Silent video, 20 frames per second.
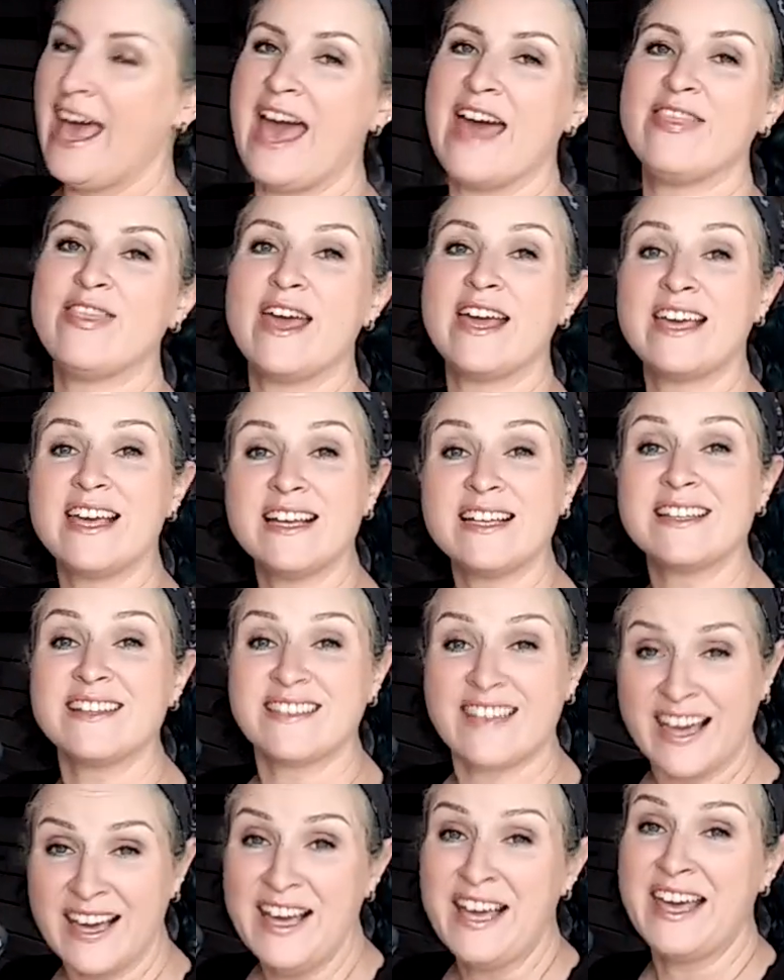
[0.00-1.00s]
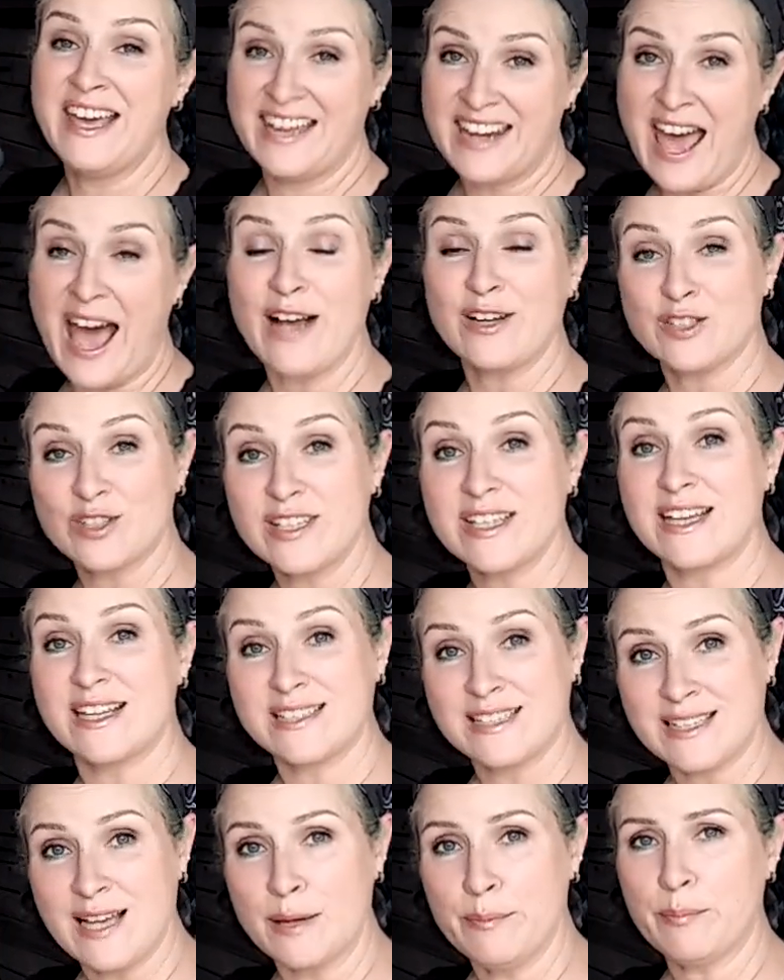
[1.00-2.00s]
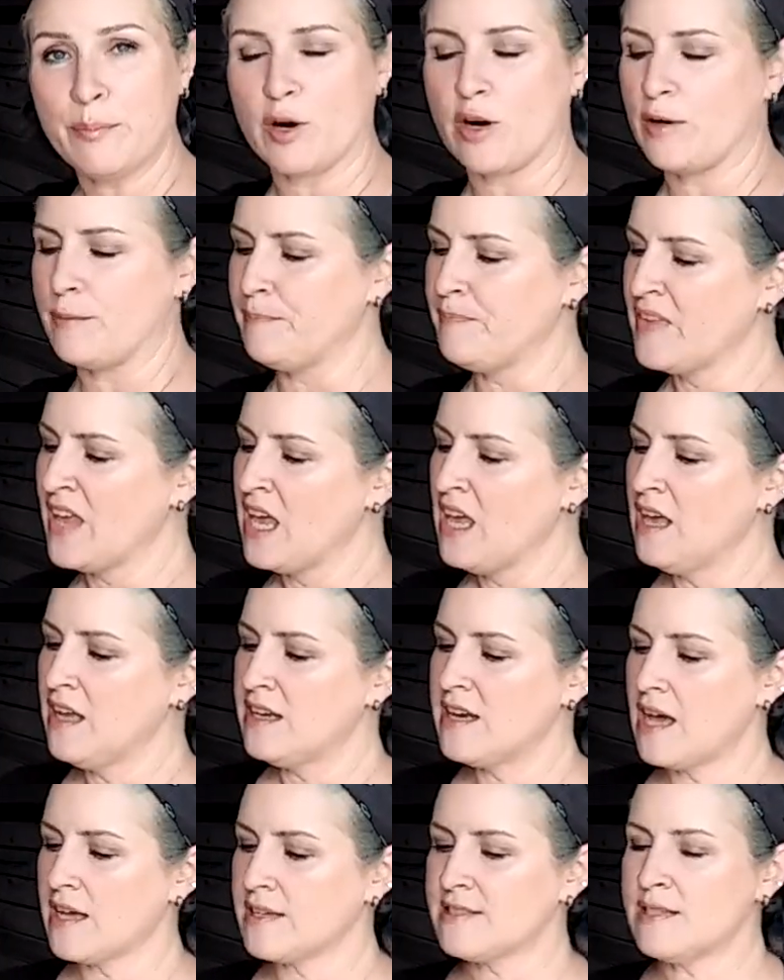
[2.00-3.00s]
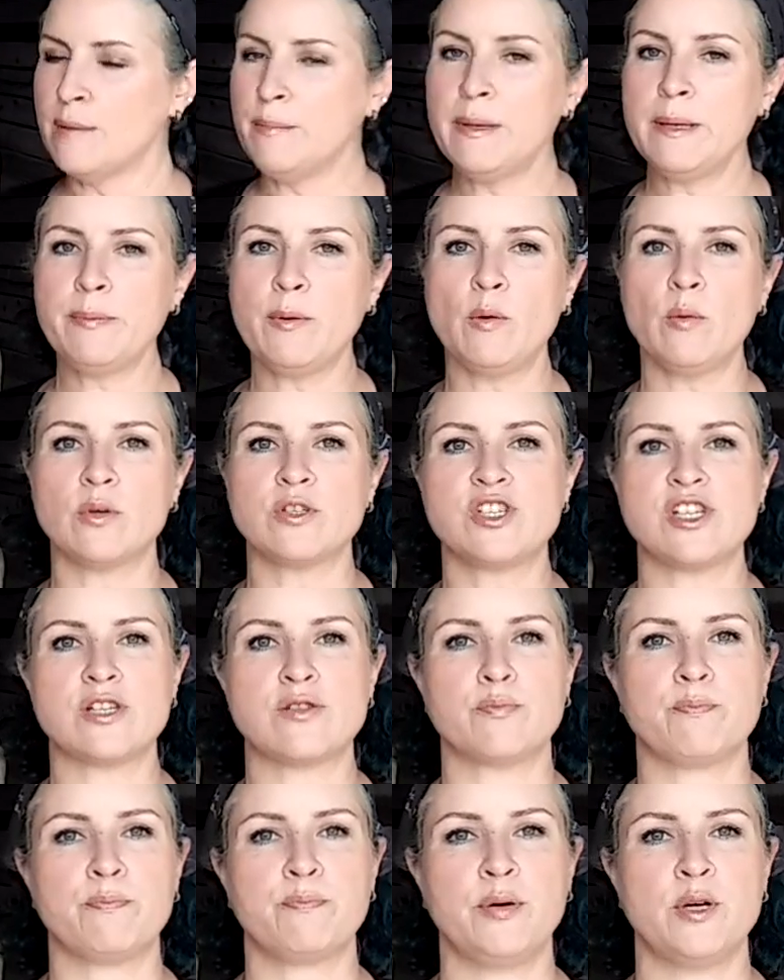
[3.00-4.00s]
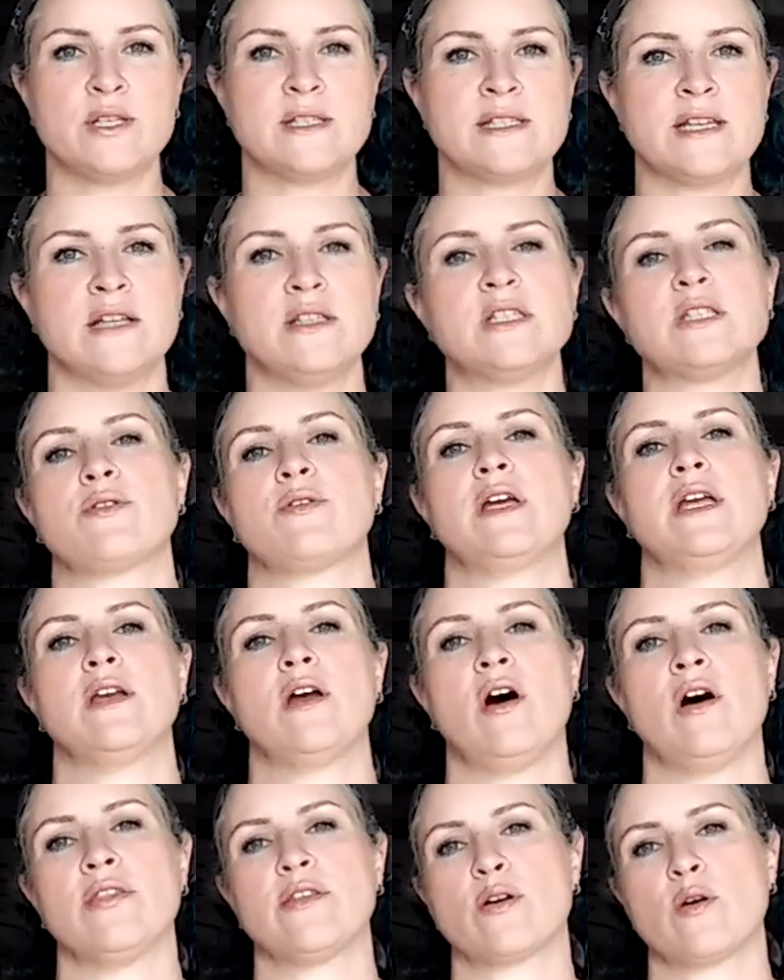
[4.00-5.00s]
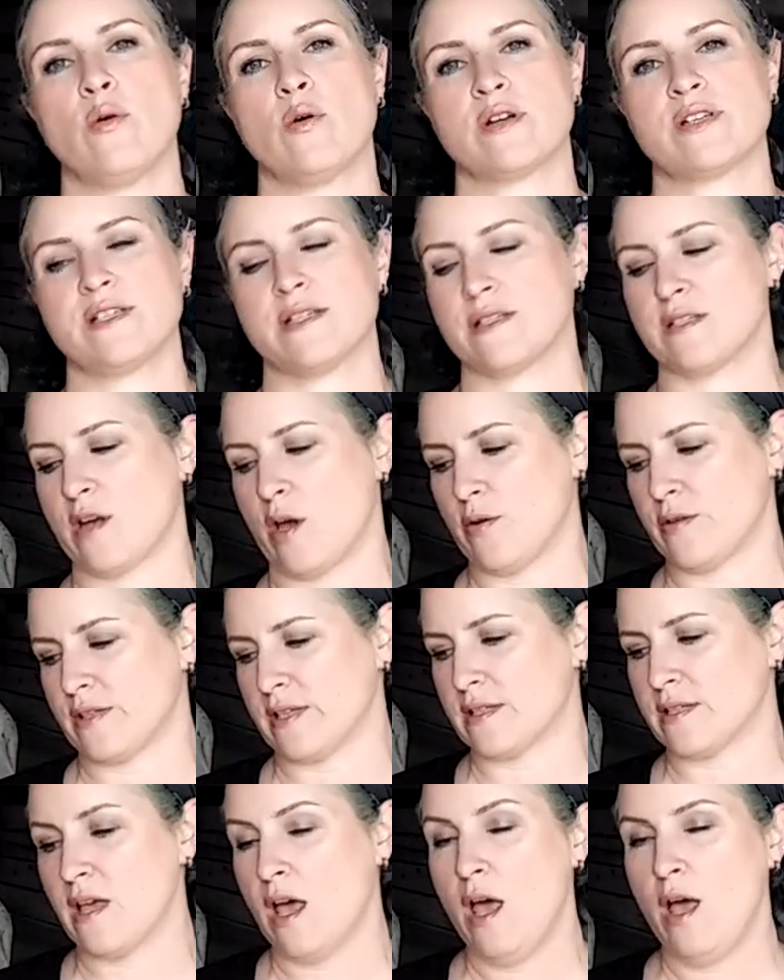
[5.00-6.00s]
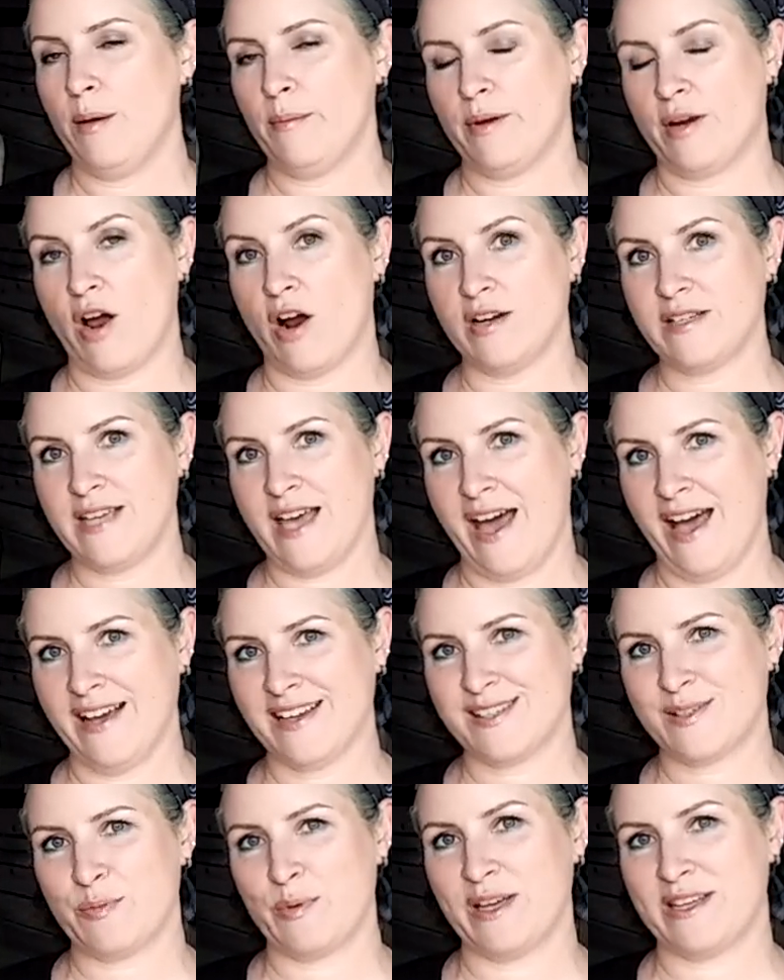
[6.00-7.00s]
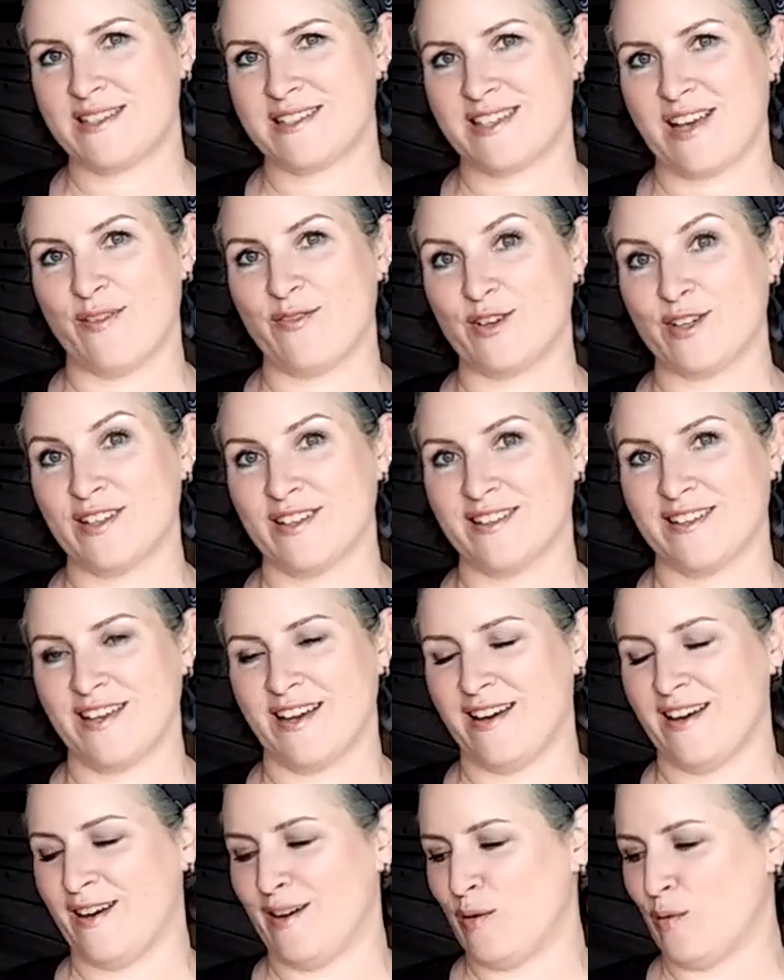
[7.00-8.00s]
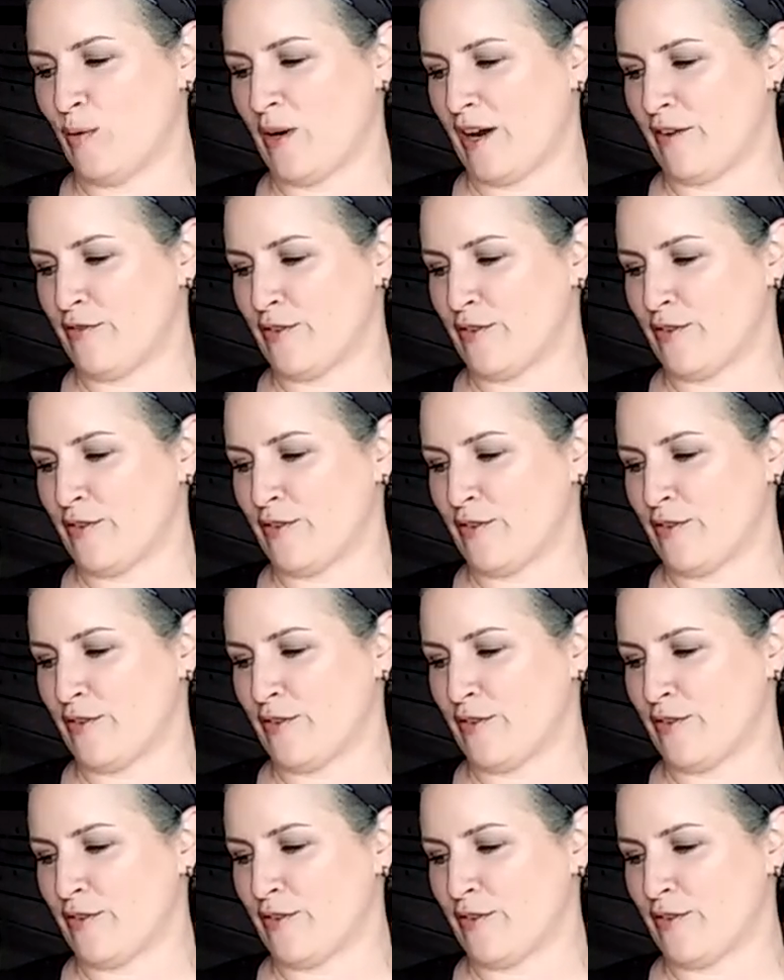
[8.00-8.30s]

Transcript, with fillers: And they get they can actually get sunburn. Now, some people will just put sunscreen on their horses' noses, but Artax, we discovered uh, when I